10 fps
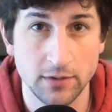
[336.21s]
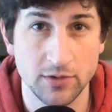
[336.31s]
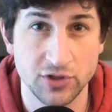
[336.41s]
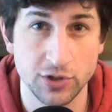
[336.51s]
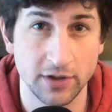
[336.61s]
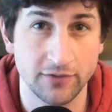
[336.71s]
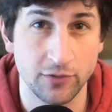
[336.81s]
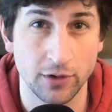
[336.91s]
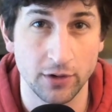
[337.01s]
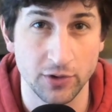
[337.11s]
shooting
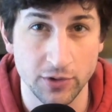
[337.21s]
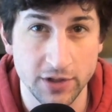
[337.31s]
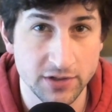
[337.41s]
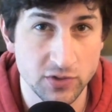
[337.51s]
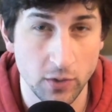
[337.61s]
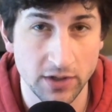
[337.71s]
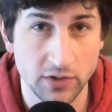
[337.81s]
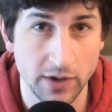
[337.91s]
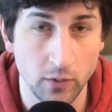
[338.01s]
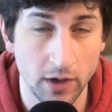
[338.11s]
for New Year's
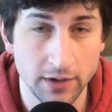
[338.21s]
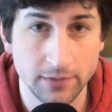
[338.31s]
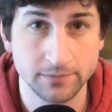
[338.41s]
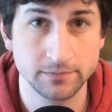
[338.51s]
2021.